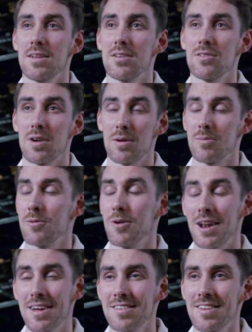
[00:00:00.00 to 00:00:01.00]
So I'm
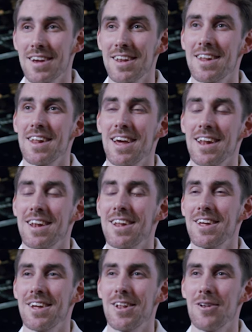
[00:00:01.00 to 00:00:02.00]
really excited
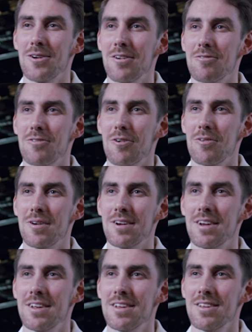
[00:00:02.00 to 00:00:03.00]
and looking
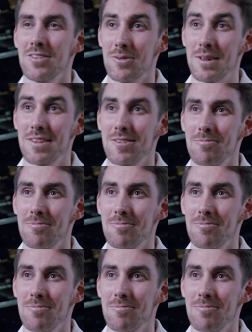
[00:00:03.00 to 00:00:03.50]
forward to it.